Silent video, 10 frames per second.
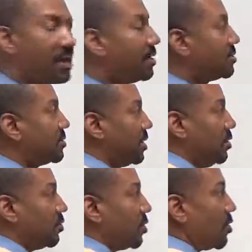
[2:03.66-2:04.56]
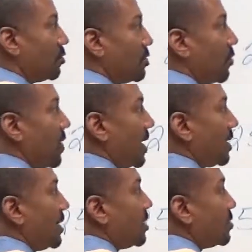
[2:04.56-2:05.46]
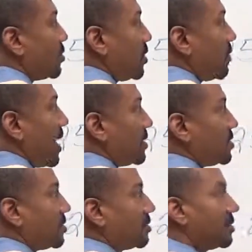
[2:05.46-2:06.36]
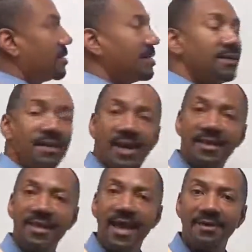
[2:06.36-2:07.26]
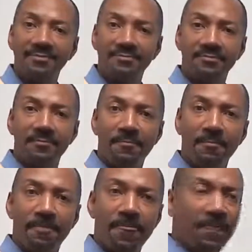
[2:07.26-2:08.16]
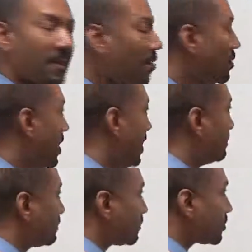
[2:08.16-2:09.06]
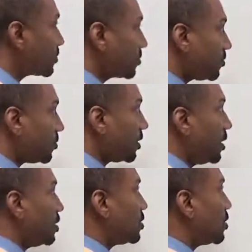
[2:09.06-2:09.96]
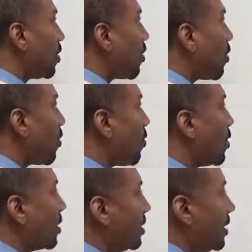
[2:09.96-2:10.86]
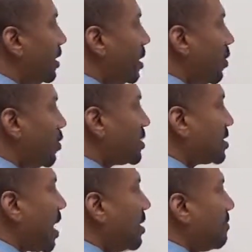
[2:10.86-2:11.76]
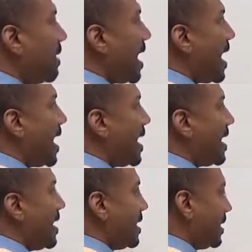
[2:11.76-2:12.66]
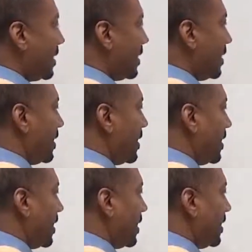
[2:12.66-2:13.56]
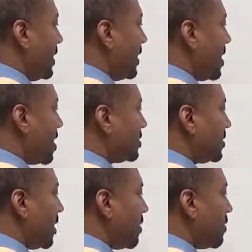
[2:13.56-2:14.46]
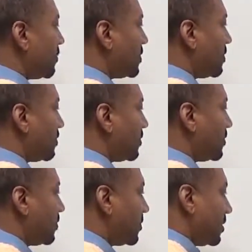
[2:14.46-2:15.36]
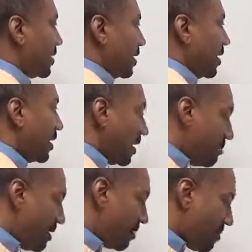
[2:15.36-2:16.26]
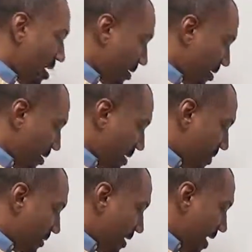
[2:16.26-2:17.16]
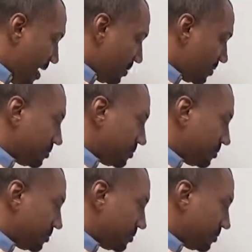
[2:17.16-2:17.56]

so that you can go directly to your answer like that. Okay, so we'll start by giving ourselves a better marker. How about that?